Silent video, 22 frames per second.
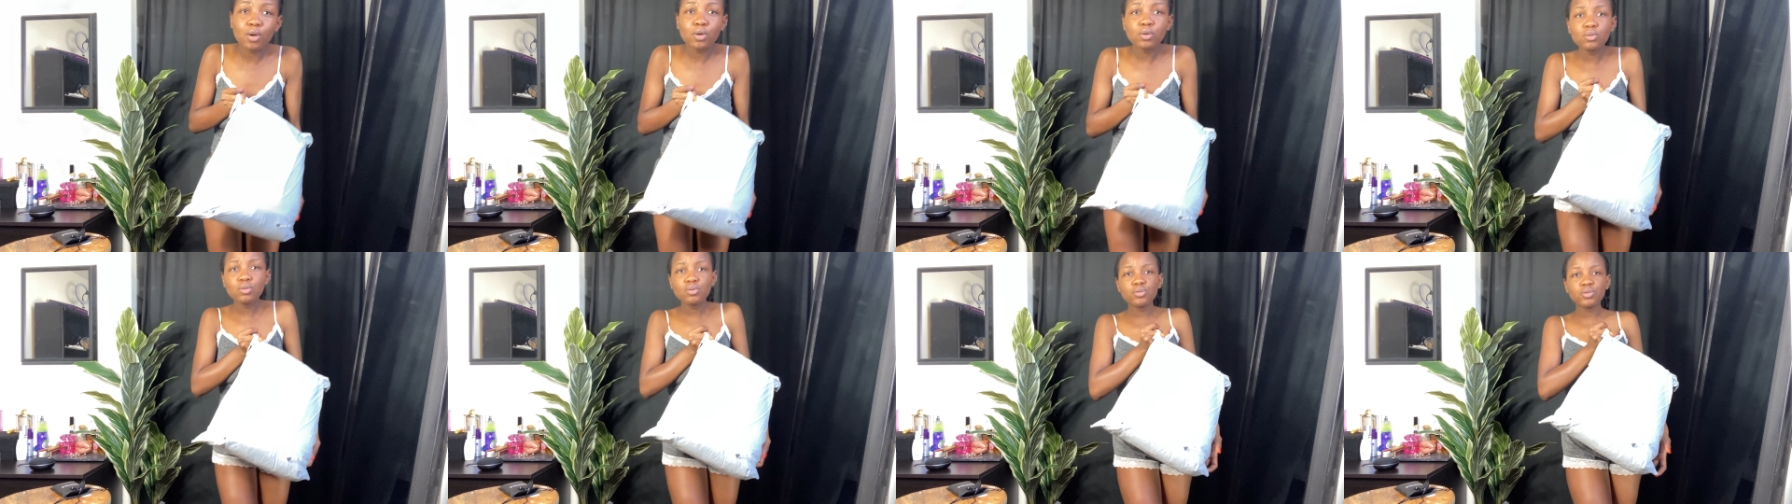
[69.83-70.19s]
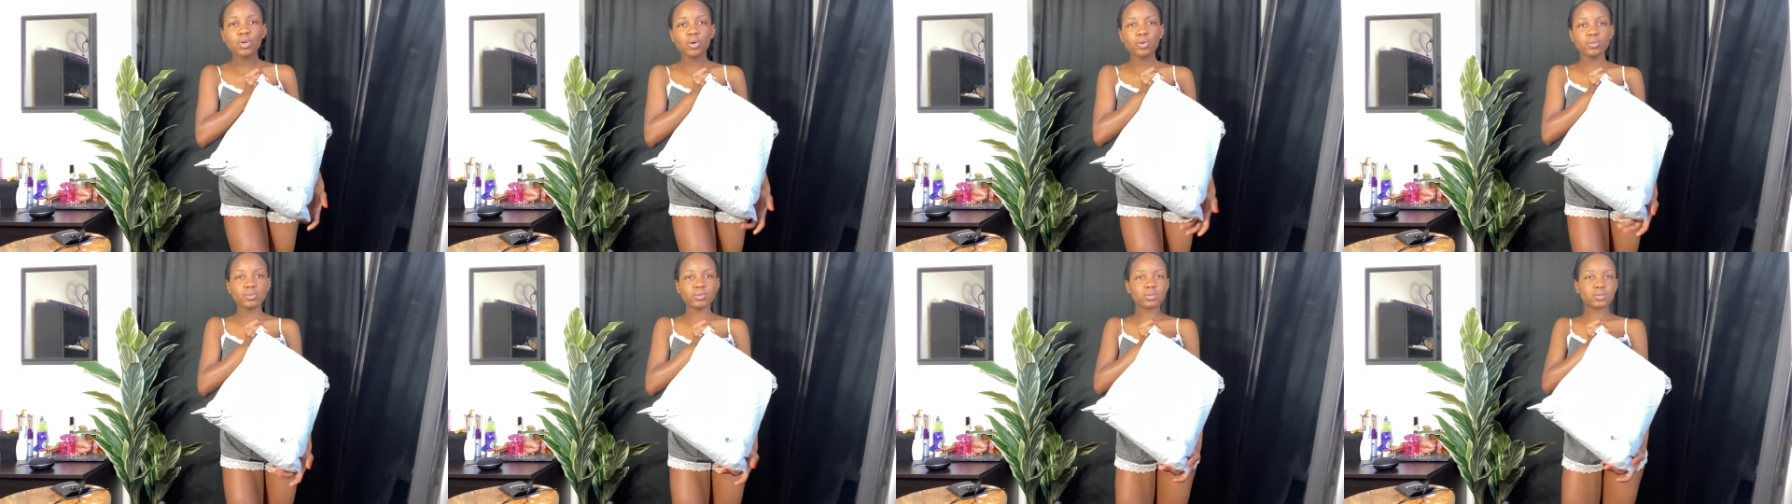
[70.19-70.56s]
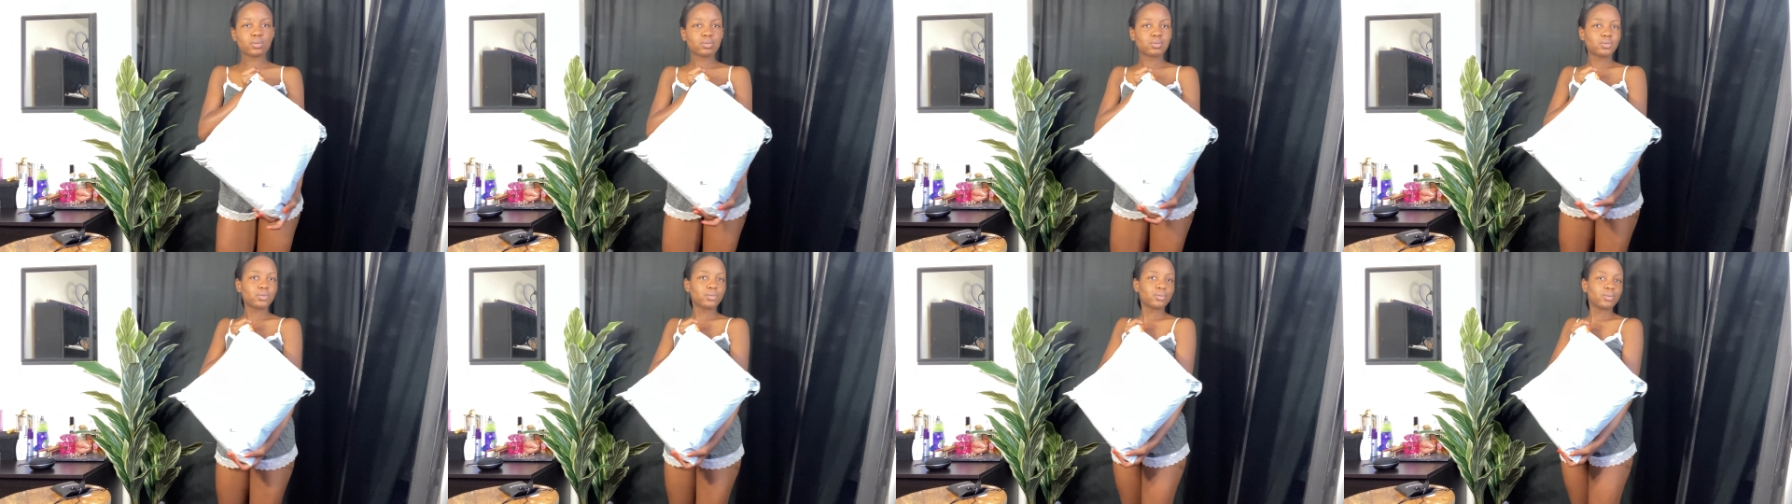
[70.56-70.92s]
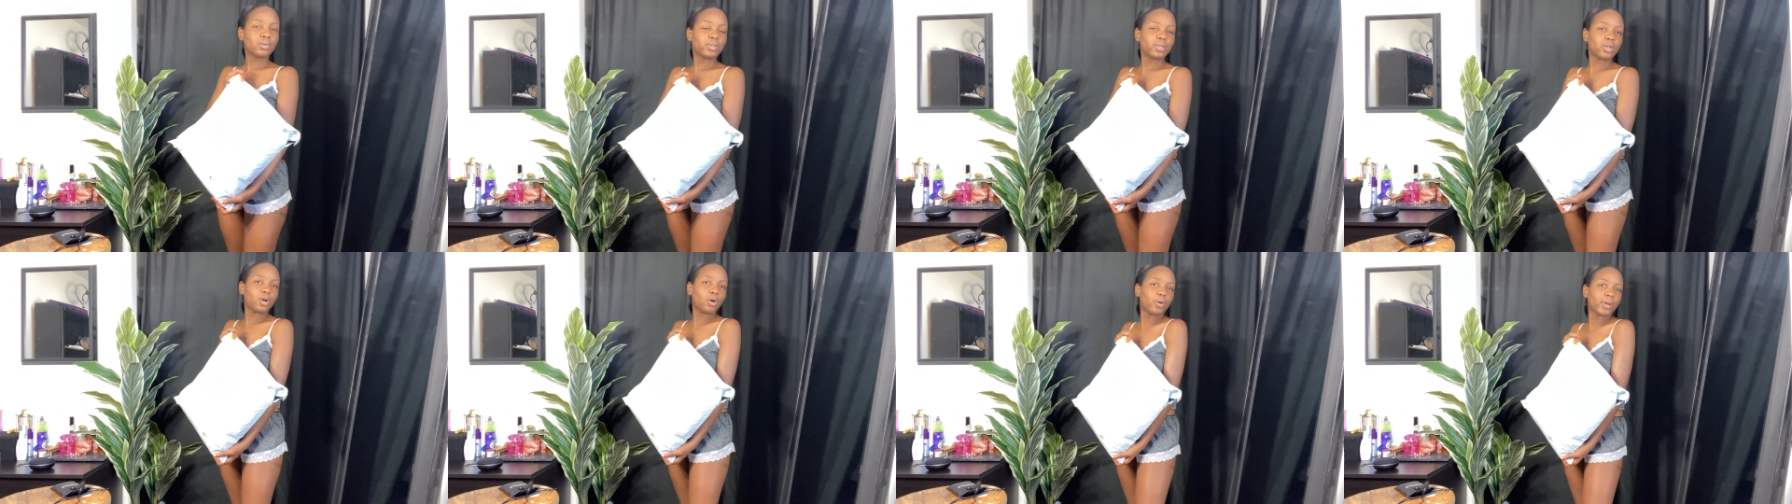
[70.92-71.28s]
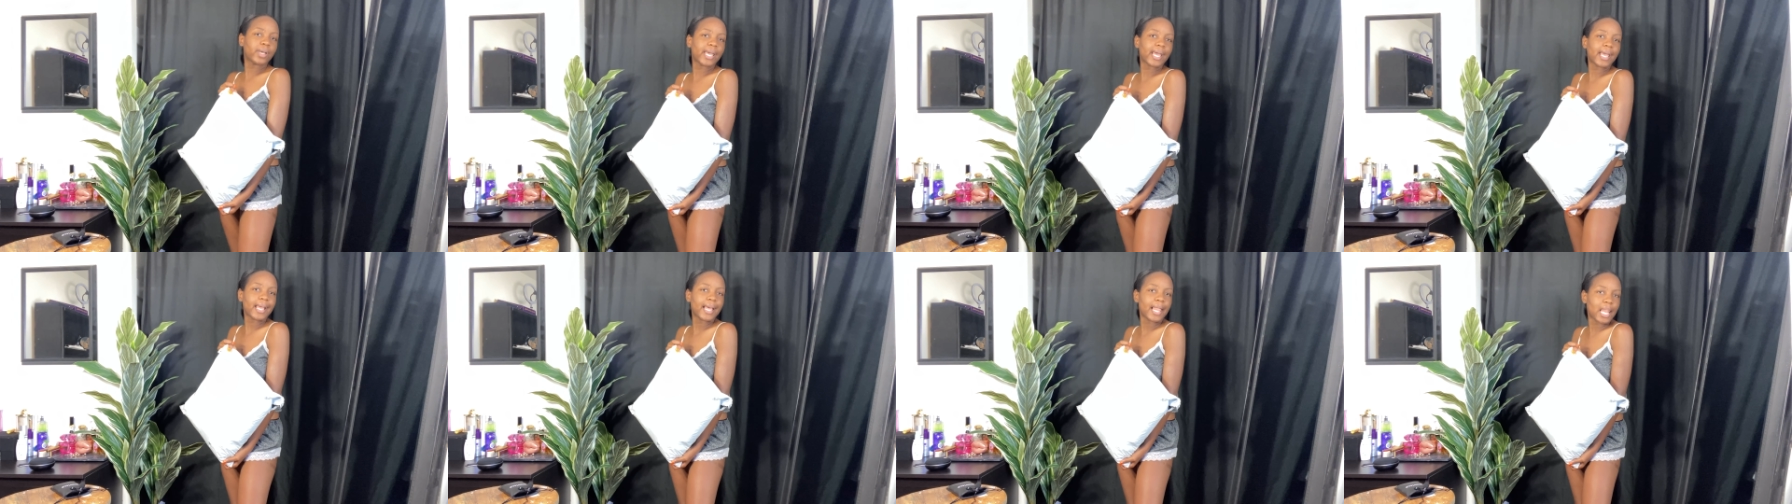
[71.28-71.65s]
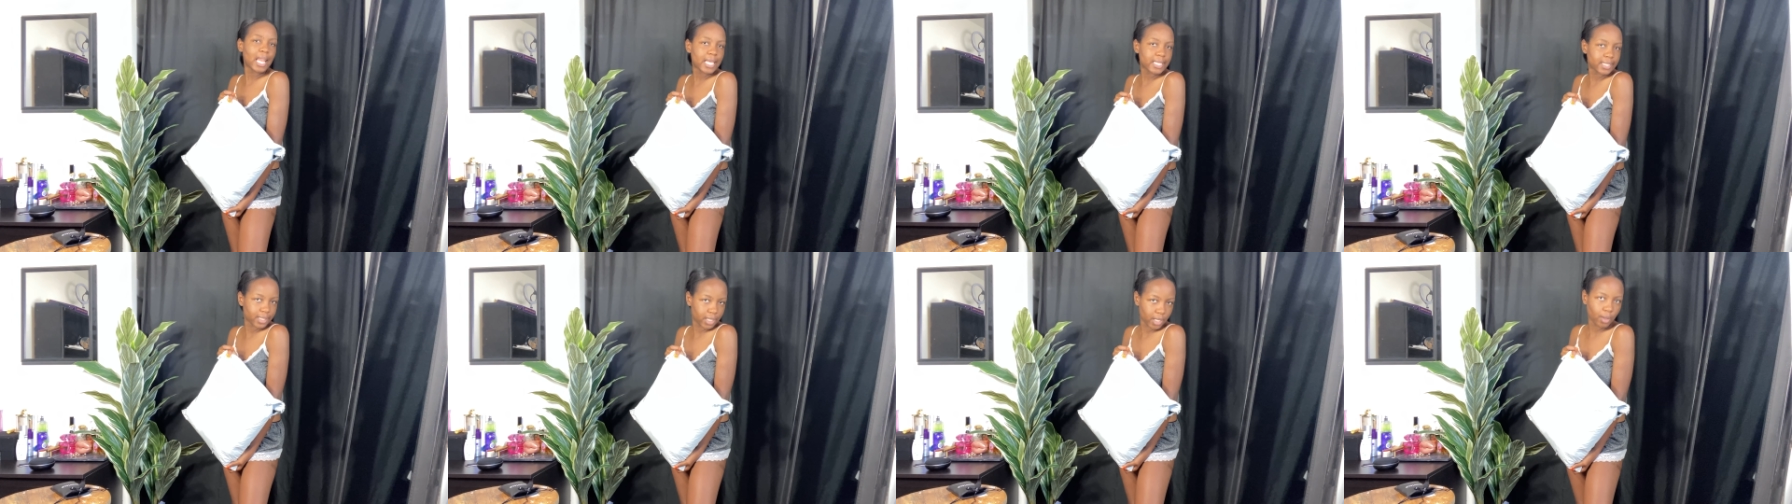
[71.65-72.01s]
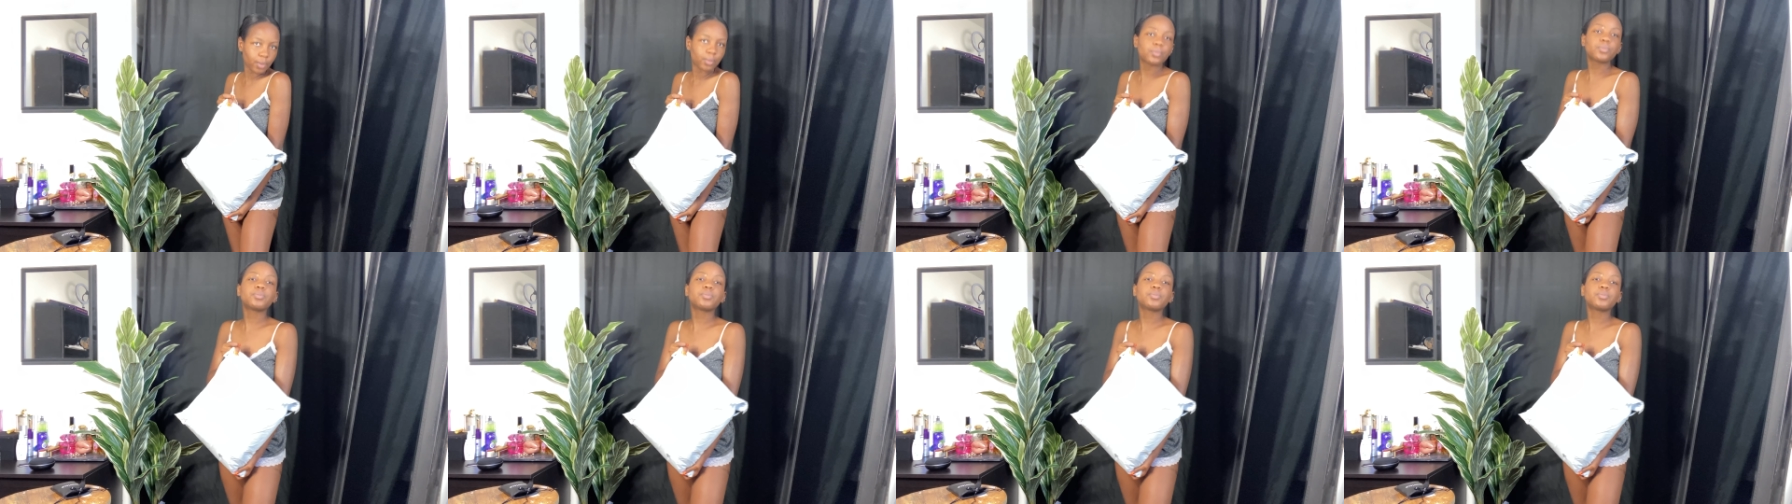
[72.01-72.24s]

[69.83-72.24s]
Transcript: Who knows? Okay, let's go.